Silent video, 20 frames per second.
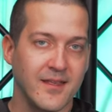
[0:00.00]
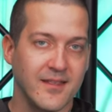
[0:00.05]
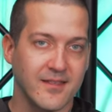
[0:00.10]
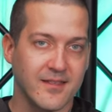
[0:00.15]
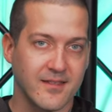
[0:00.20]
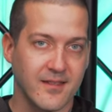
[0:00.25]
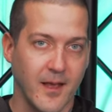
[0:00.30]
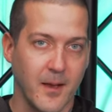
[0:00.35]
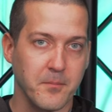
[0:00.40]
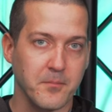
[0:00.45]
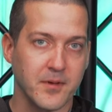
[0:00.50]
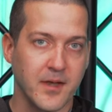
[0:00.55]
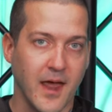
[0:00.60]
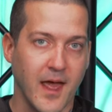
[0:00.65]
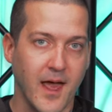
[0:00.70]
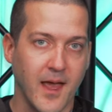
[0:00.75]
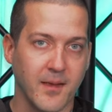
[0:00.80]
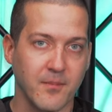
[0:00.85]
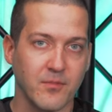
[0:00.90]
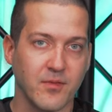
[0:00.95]

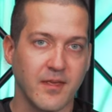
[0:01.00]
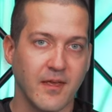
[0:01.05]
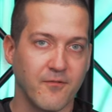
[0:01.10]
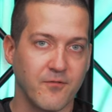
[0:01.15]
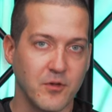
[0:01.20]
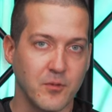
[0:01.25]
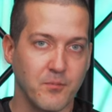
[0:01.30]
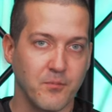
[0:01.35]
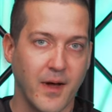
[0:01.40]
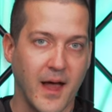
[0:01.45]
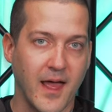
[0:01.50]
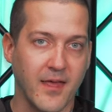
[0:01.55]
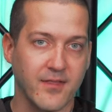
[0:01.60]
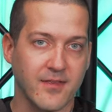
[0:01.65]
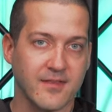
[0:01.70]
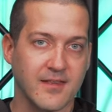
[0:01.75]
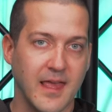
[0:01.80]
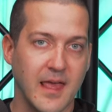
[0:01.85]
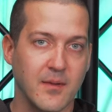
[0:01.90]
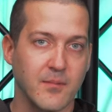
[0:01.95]
Sometimes, if you buy
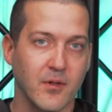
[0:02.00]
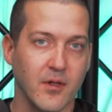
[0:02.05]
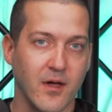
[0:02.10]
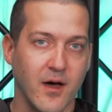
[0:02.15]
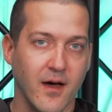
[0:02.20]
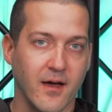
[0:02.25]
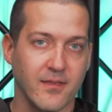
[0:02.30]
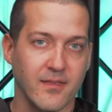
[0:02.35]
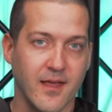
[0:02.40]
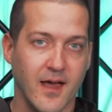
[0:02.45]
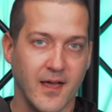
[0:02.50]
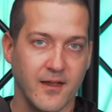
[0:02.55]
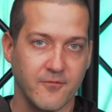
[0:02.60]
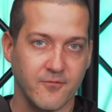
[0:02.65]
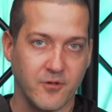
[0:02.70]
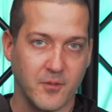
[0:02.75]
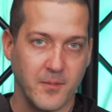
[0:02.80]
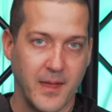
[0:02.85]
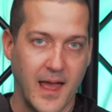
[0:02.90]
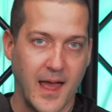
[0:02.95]
this cable online
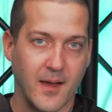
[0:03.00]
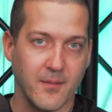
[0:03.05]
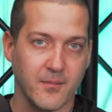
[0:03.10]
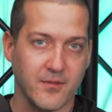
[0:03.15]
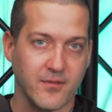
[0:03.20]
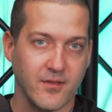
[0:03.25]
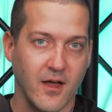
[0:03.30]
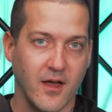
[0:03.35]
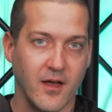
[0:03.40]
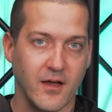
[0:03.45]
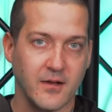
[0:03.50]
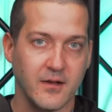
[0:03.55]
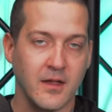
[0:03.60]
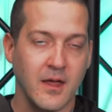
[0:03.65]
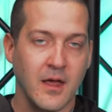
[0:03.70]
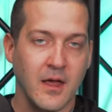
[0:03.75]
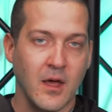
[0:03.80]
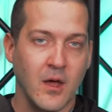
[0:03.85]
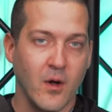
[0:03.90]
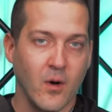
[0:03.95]
from Amazon
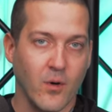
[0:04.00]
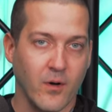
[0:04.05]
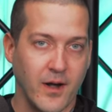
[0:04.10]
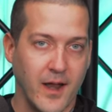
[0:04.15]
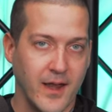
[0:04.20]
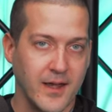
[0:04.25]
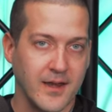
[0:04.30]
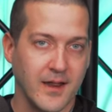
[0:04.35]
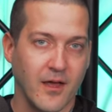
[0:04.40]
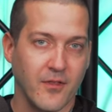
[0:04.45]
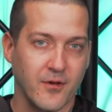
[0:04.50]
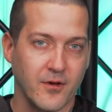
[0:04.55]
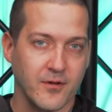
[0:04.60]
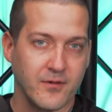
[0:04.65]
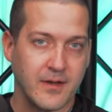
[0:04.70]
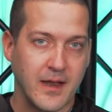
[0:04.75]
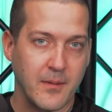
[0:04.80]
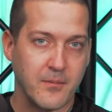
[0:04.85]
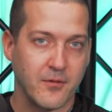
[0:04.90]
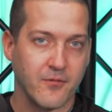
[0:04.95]
or any other
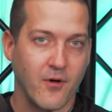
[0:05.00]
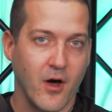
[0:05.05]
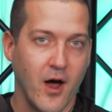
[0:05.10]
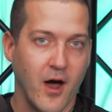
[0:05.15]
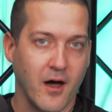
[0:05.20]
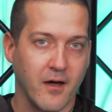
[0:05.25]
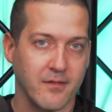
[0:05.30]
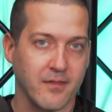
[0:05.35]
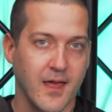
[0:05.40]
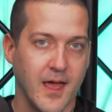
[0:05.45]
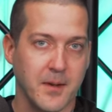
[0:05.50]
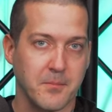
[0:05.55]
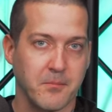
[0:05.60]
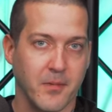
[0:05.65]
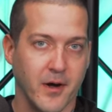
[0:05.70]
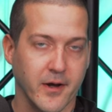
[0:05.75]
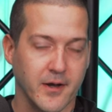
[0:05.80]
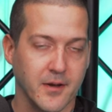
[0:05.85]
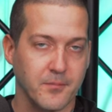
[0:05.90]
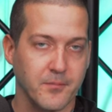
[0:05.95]
type of online
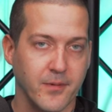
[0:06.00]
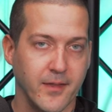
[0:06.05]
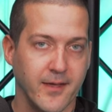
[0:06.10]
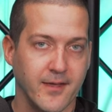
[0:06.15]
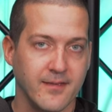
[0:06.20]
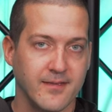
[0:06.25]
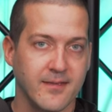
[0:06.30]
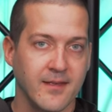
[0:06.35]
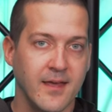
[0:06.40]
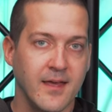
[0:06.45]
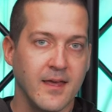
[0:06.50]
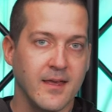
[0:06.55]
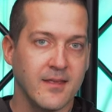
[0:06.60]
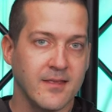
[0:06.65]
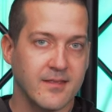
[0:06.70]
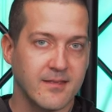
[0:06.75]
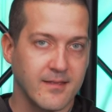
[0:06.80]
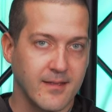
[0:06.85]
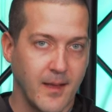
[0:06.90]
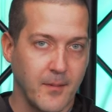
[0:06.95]
marketplace,
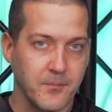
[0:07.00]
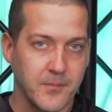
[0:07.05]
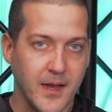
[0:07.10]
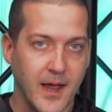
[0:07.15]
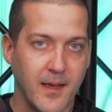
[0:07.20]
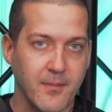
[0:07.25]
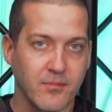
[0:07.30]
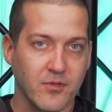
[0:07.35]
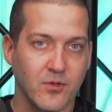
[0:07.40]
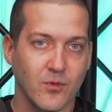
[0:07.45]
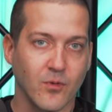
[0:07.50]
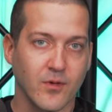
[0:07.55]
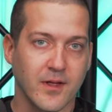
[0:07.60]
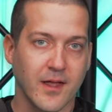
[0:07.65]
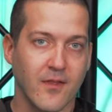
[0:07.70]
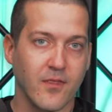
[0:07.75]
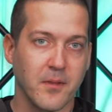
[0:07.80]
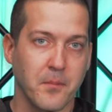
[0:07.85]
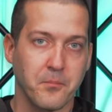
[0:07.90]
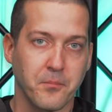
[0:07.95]
sometimes you will
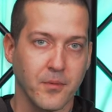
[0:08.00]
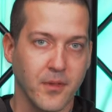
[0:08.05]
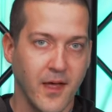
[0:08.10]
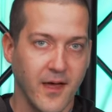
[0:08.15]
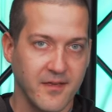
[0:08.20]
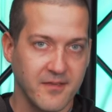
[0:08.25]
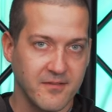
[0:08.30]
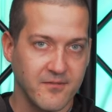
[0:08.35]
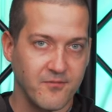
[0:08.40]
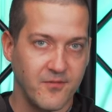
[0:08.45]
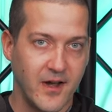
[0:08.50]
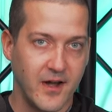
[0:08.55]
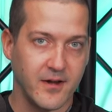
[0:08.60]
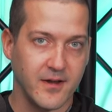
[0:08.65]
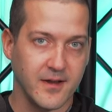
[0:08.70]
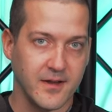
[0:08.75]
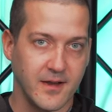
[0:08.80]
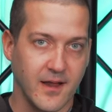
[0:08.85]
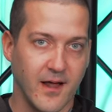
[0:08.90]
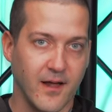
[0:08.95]
get the Plus
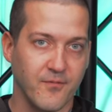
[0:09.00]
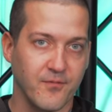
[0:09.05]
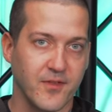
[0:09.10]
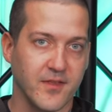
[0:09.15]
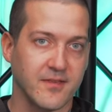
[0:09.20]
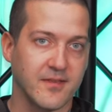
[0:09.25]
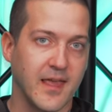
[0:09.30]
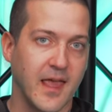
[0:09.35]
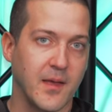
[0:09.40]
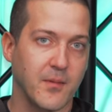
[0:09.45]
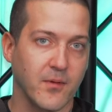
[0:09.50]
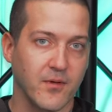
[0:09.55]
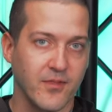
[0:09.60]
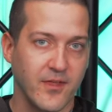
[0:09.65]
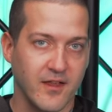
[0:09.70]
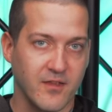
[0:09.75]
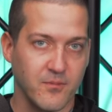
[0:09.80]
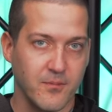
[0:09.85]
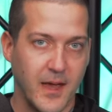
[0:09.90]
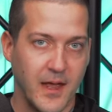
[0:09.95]
variant of this cable
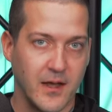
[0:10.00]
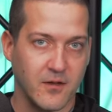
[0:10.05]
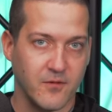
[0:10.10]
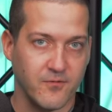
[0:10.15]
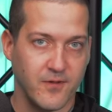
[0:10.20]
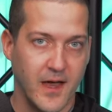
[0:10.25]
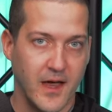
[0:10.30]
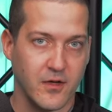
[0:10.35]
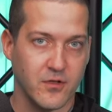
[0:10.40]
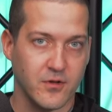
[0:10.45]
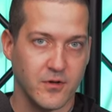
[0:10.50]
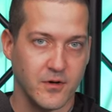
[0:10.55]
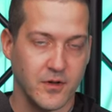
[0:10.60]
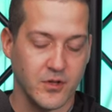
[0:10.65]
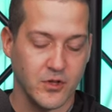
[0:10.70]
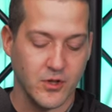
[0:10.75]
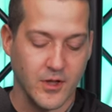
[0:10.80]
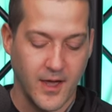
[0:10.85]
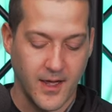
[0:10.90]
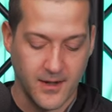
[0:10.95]
that's manufactured
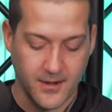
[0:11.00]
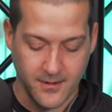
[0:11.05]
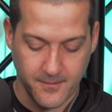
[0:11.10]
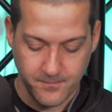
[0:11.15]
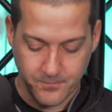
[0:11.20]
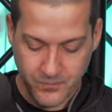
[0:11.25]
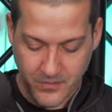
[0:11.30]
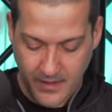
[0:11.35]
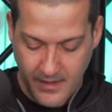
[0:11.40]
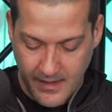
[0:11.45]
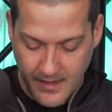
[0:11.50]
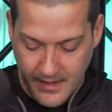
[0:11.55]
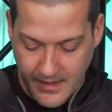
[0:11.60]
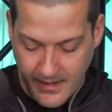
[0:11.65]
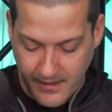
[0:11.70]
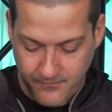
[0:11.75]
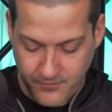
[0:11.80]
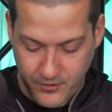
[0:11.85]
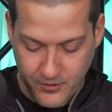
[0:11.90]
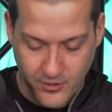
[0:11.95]
in China.
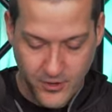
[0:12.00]
If